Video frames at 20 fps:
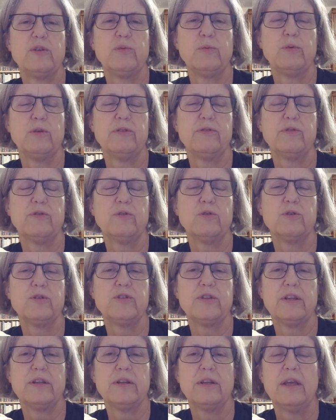Woolf. Of course,
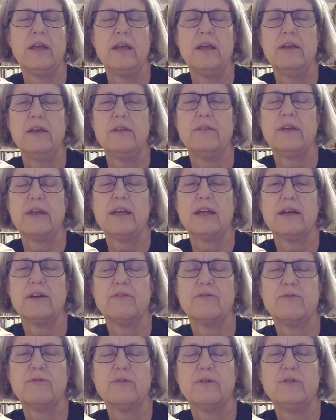that they
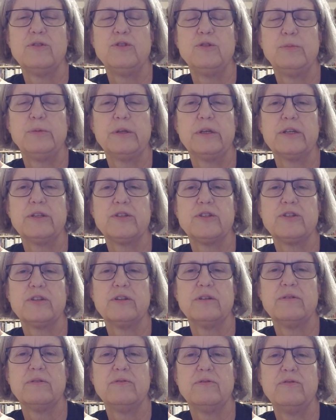have duplicates
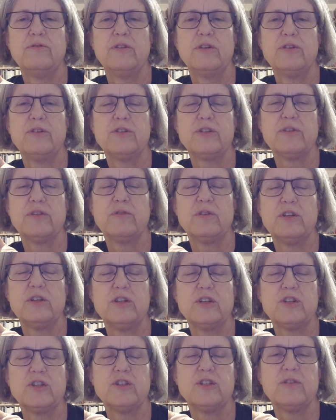and various different
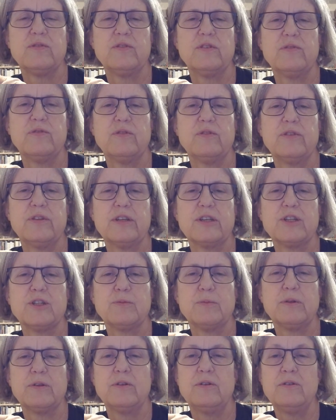editions of different things,
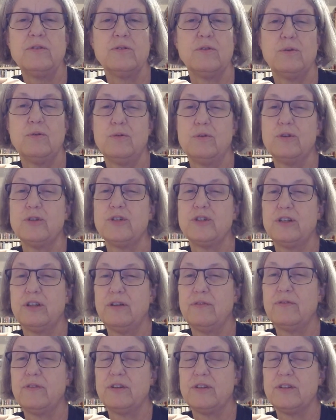but there's a whole
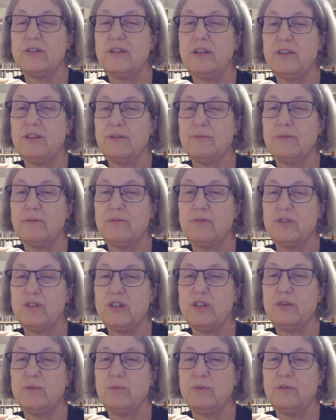shelf that has nothing but
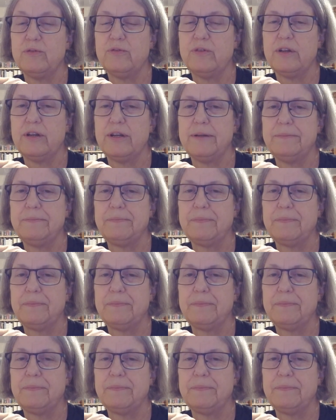Virginia Woolf on it.